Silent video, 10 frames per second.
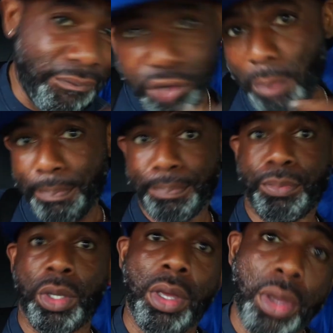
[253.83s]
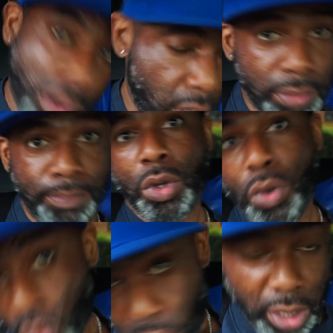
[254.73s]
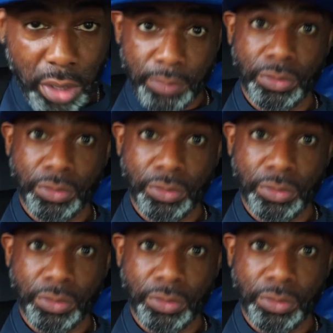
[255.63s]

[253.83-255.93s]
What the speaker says: Fuck. Quick.